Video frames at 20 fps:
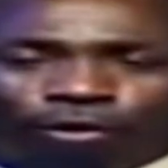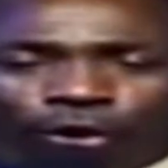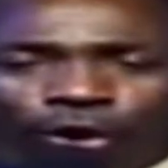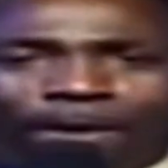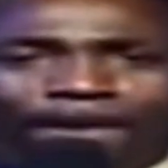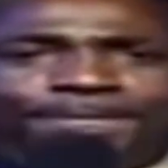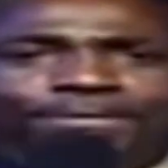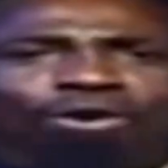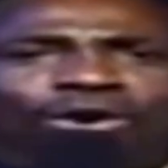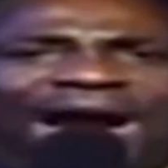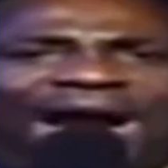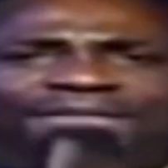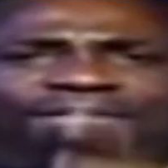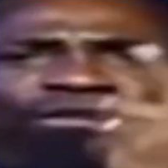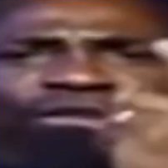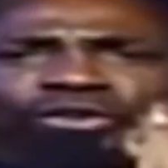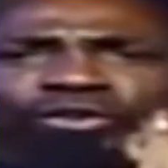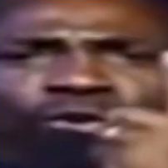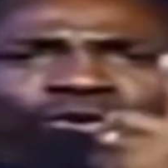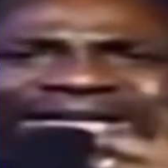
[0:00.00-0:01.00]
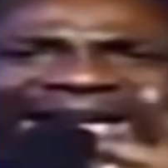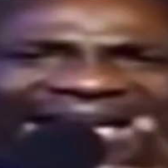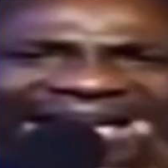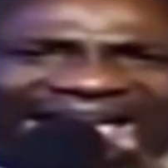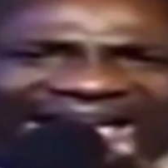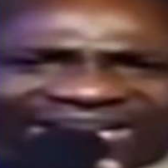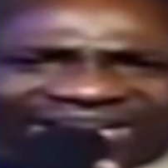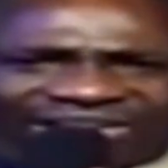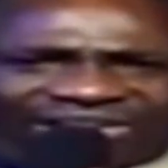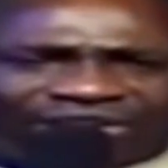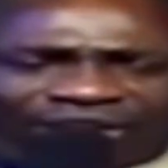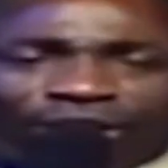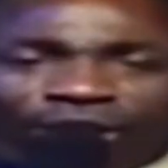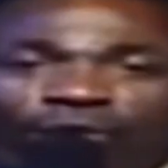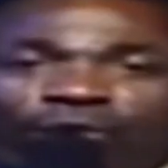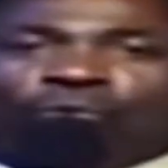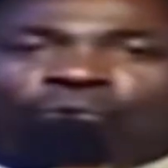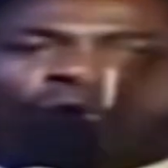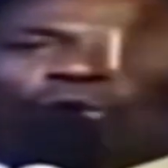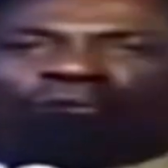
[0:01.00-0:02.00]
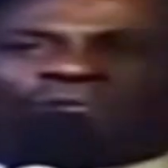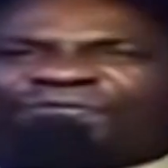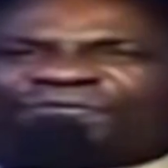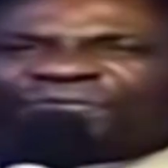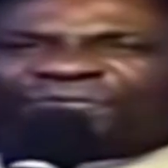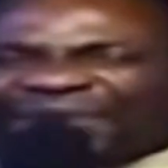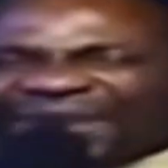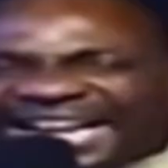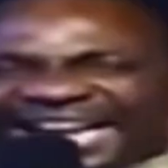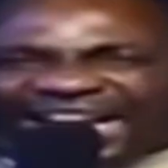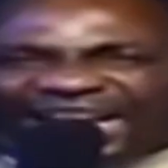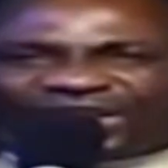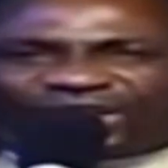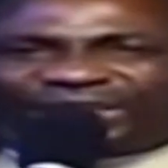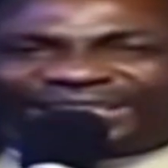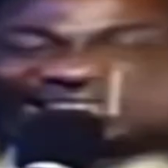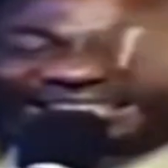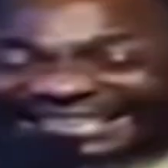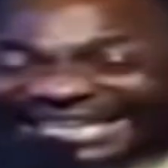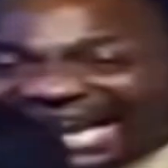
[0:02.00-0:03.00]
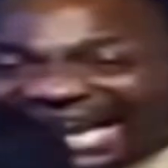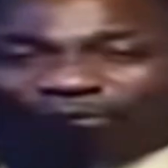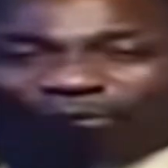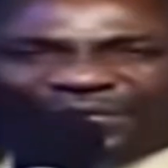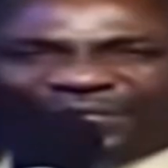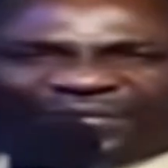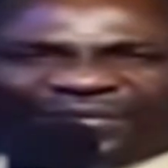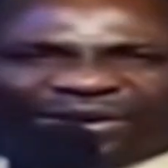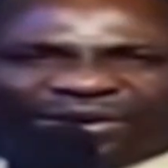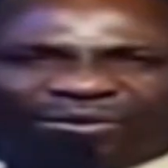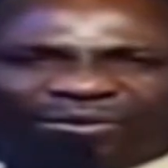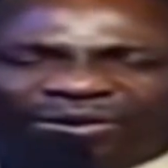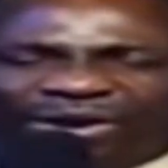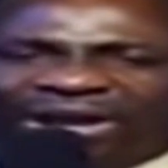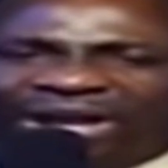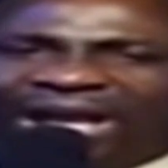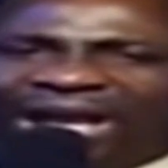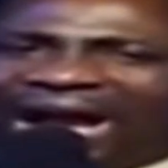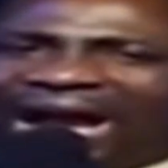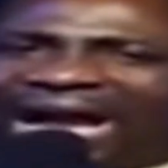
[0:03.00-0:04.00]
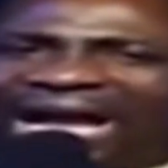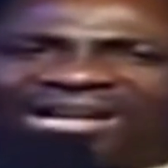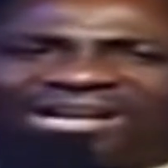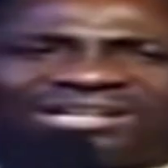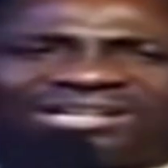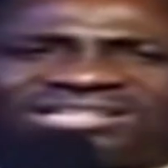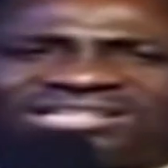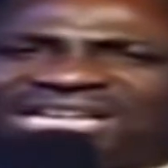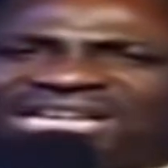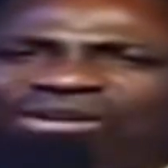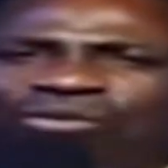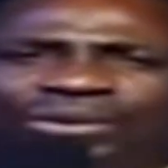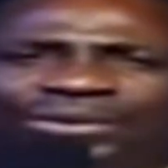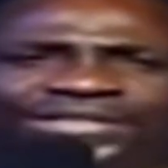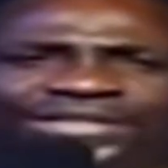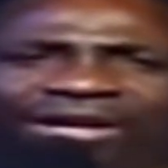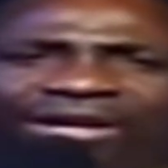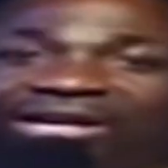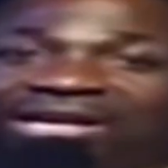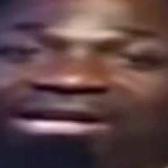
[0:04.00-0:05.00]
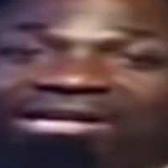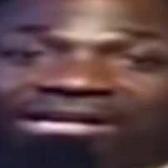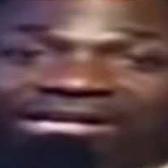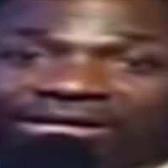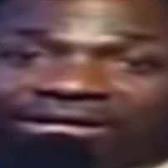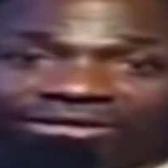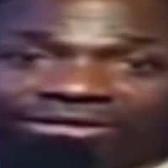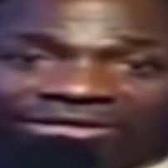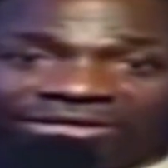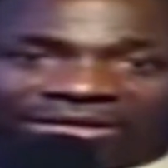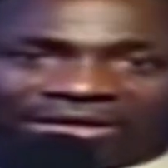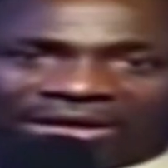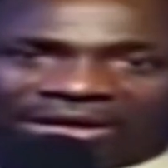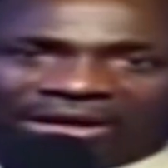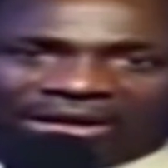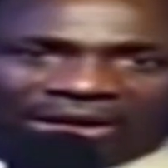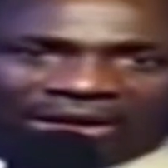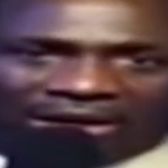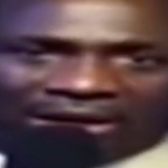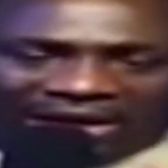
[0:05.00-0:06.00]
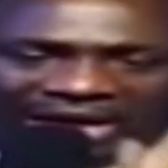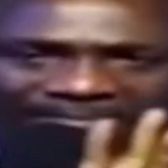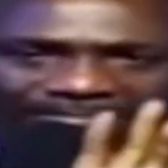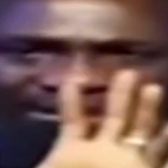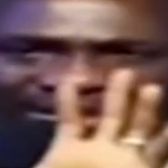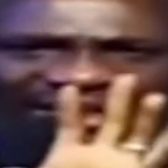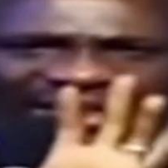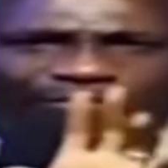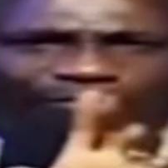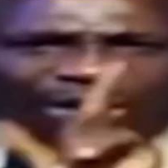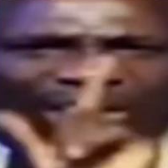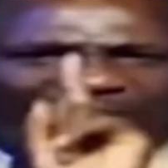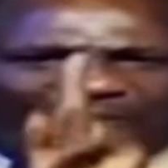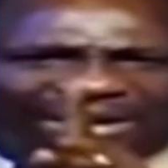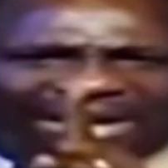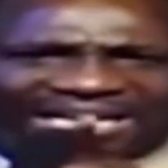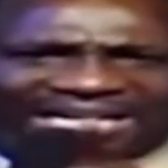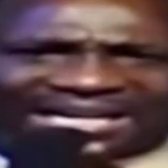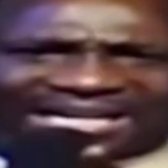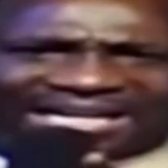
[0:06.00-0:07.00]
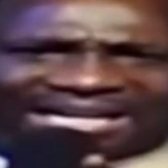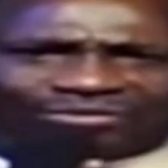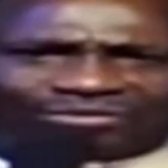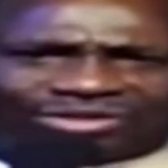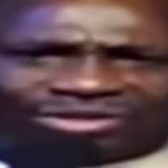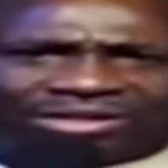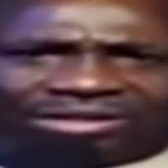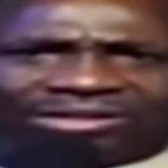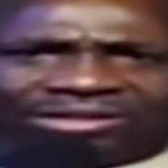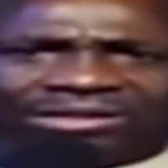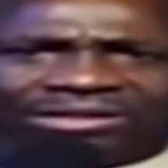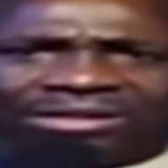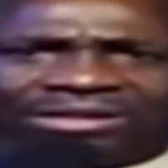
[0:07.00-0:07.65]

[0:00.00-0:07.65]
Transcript: whom you have stood against, will finish deal with you and deal with your lineage. Let me give you a final counsel.